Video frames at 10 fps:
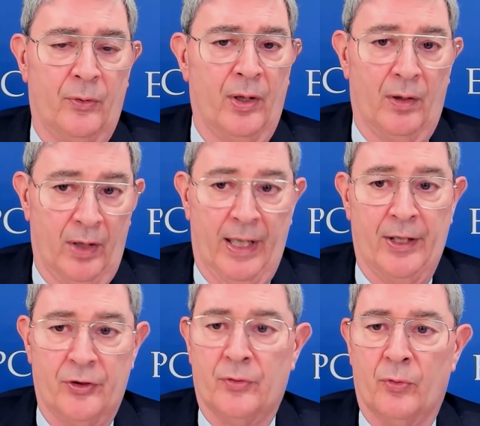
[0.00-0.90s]

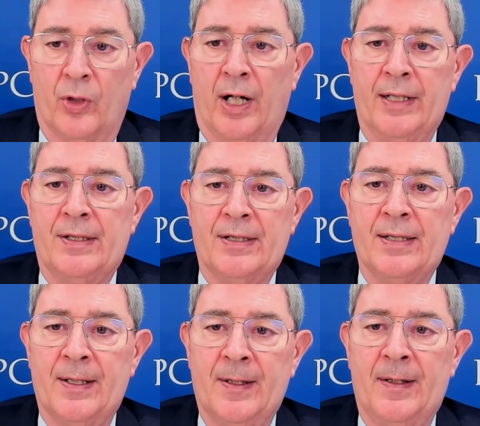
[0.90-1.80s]
alleged
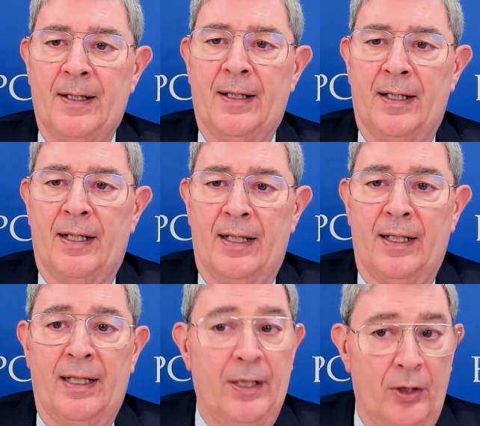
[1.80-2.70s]
rights.
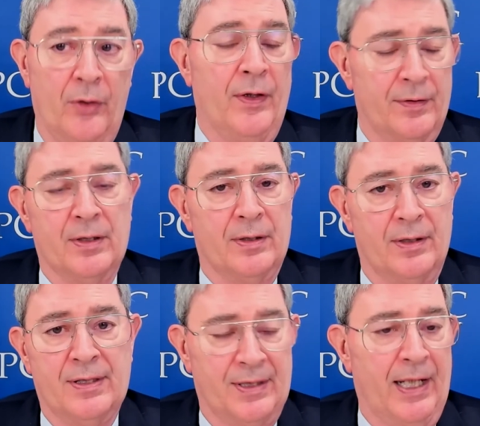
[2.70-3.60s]
He knew that the
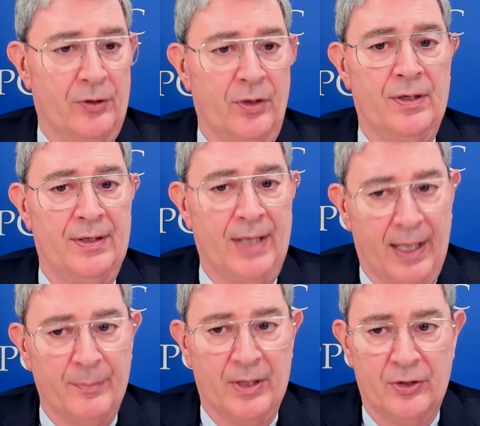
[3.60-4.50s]
state could
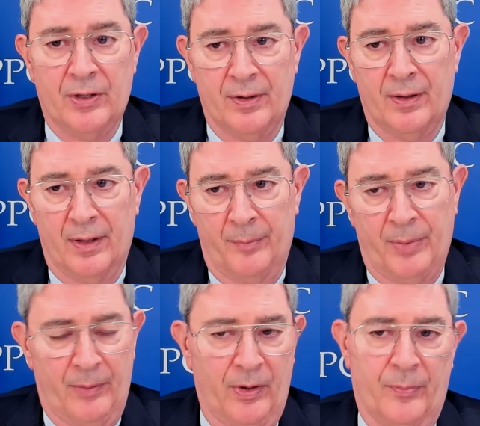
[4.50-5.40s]
damage the
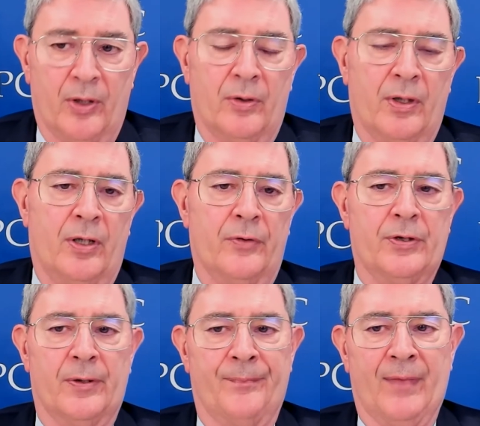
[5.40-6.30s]
public moral
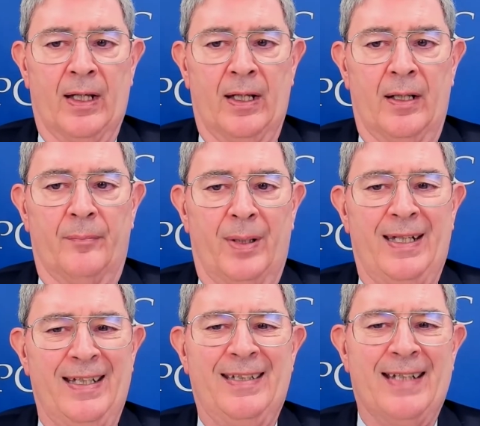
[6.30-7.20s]
culture. But
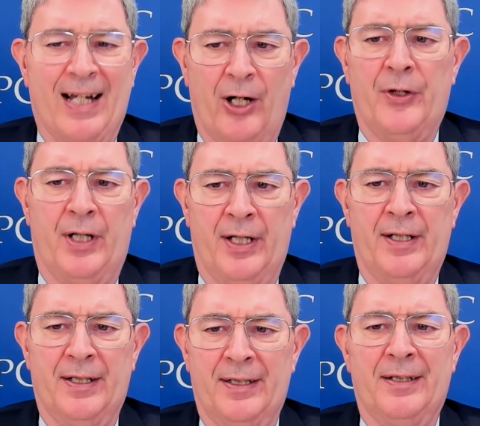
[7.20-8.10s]
he
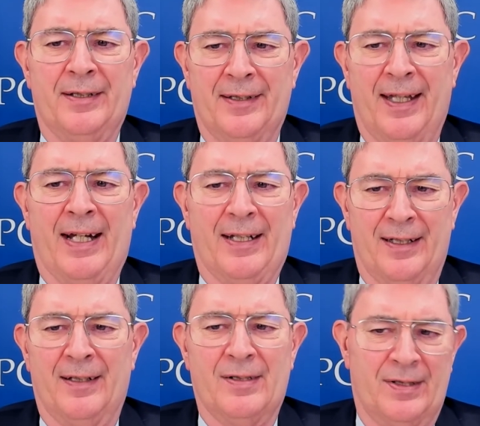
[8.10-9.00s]
doubted that
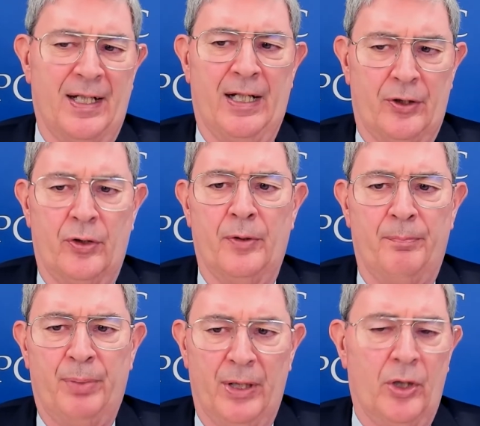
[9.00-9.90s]
the state
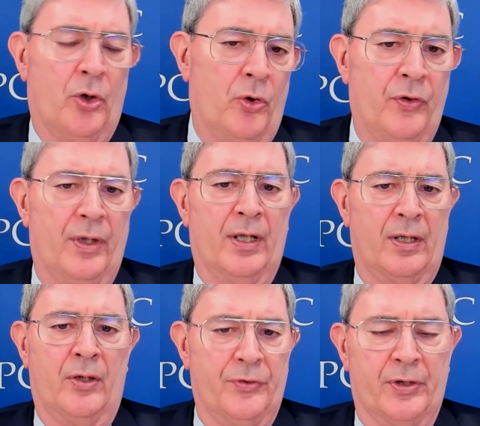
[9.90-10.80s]
could build a
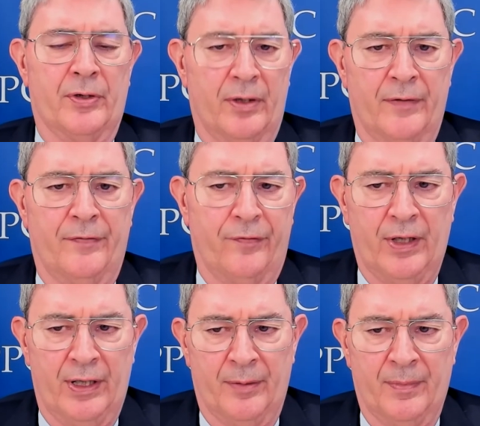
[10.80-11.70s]
culture of
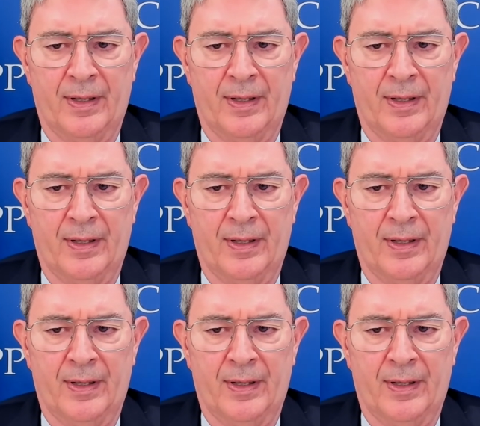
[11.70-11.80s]
freedom